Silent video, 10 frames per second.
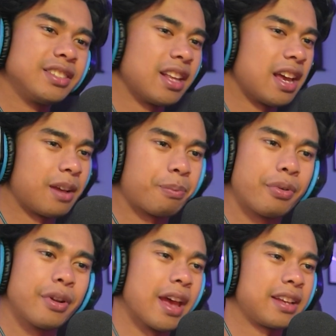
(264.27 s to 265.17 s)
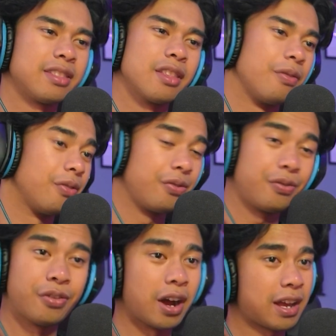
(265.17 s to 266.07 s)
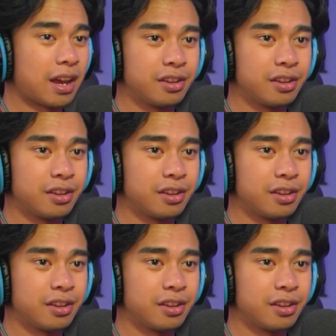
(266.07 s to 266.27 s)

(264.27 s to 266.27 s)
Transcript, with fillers: like protecting the fuck out of